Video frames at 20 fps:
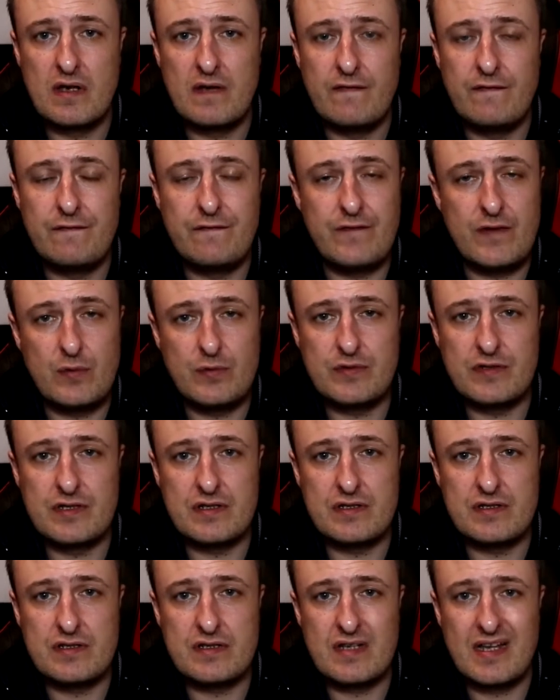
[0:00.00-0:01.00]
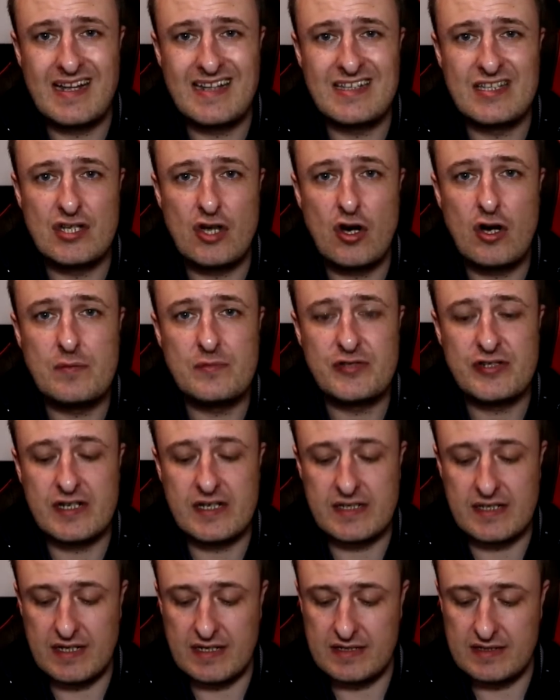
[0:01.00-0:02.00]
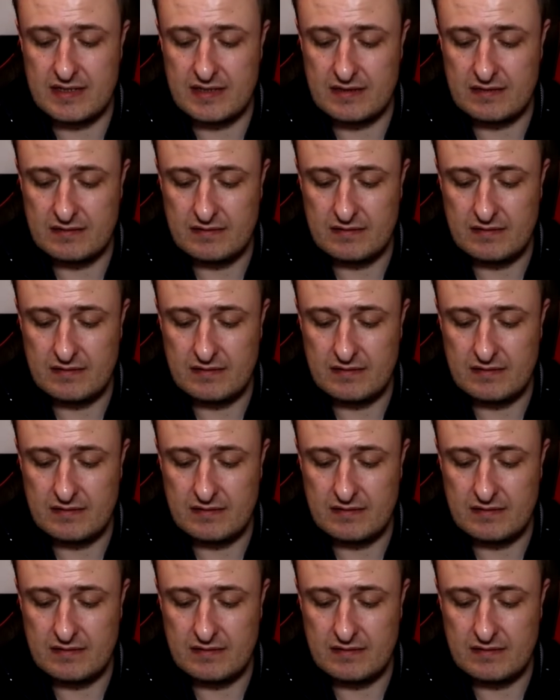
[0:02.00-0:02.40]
filters and timesheet data